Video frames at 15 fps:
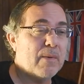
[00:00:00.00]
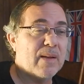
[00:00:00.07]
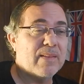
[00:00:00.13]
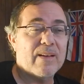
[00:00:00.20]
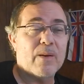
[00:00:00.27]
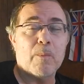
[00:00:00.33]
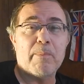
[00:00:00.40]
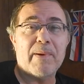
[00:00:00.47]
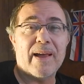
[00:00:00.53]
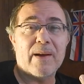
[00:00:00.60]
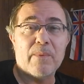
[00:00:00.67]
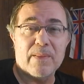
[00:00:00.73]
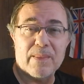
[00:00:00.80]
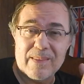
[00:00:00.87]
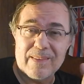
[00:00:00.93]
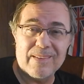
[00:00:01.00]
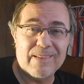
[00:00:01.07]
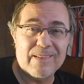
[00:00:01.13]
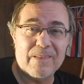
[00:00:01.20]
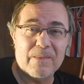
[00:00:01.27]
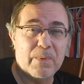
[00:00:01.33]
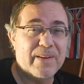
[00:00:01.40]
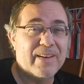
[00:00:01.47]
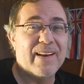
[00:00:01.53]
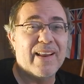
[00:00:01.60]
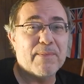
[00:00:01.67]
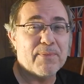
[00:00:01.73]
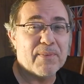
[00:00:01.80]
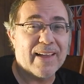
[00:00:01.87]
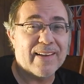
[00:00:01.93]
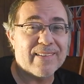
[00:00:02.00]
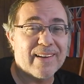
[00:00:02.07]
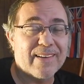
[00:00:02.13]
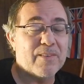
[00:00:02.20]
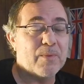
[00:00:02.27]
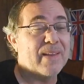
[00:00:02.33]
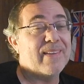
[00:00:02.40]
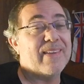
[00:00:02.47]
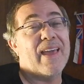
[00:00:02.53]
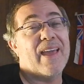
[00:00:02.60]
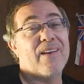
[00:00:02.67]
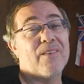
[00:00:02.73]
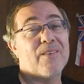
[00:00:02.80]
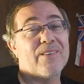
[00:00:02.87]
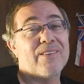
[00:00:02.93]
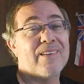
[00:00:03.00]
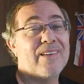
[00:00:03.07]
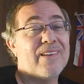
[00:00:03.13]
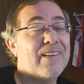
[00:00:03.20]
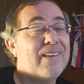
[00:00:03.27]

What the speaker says: We had to go back with, we didn't have flashlights, so we had candles.